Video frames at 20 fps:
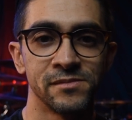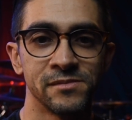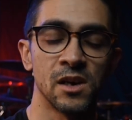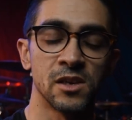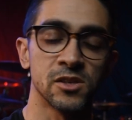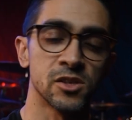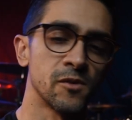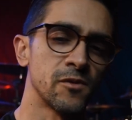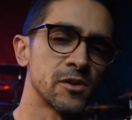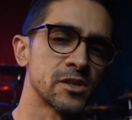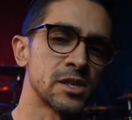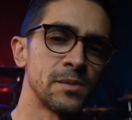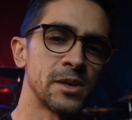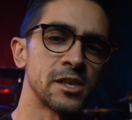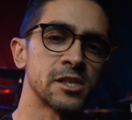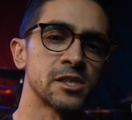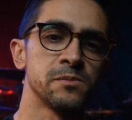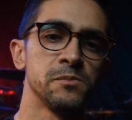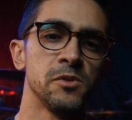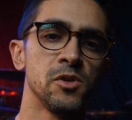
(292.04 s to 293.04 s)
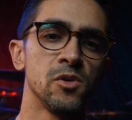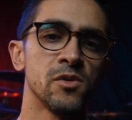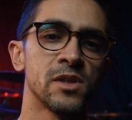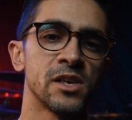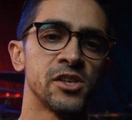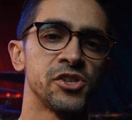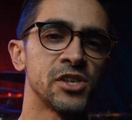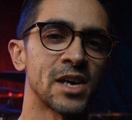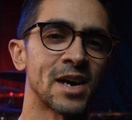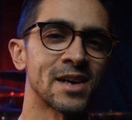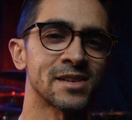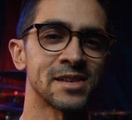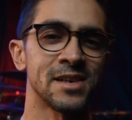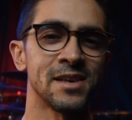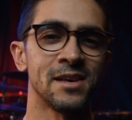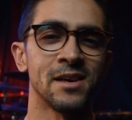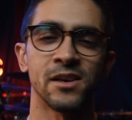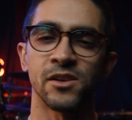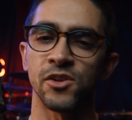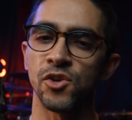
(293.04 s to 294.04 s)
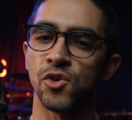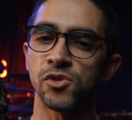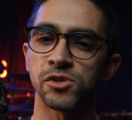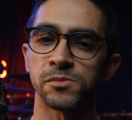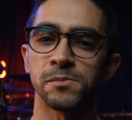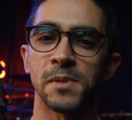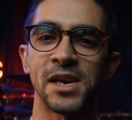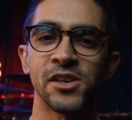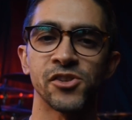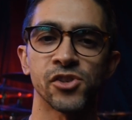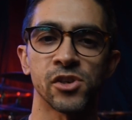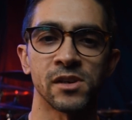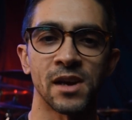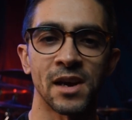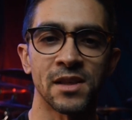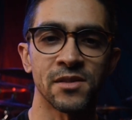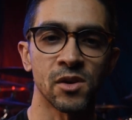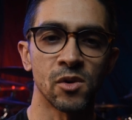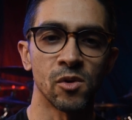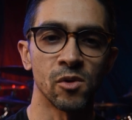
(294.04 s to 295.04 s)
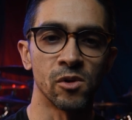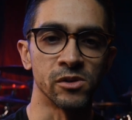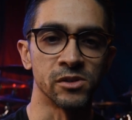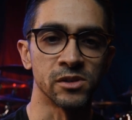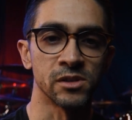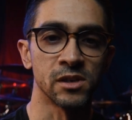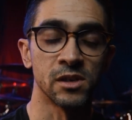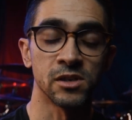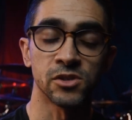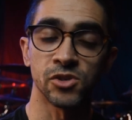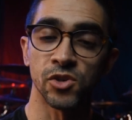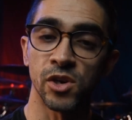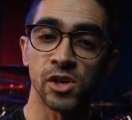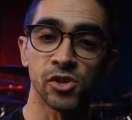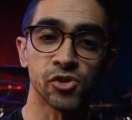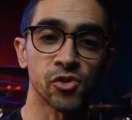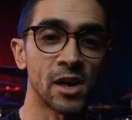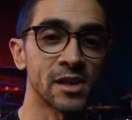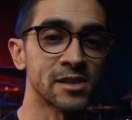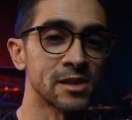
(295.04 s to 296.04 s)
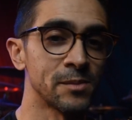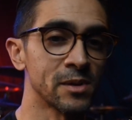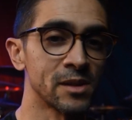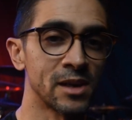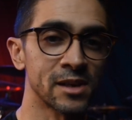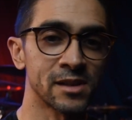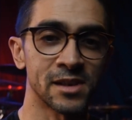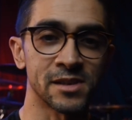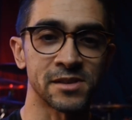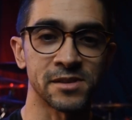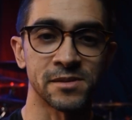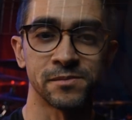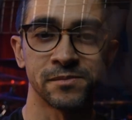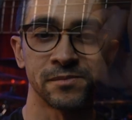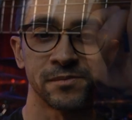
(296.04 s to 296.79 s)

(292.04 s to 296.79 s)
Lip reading: So for something smooth and jazzy, use major 9th chords. So you can try something like this.